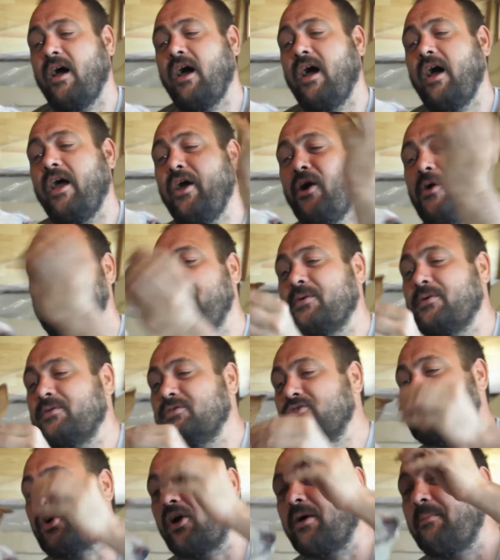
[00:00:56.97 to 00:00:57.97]
I hope you
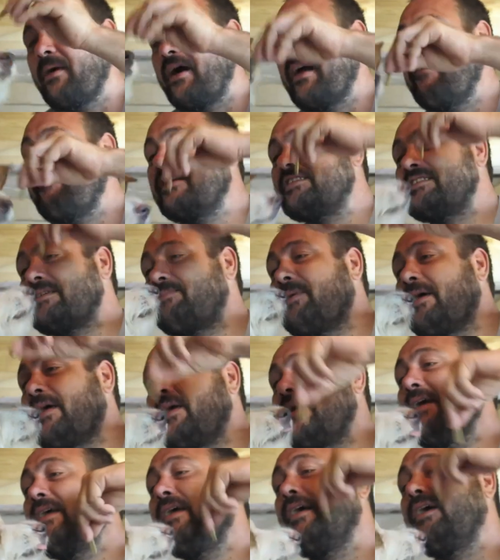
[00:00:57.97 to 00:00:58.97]
enjoy my recipe.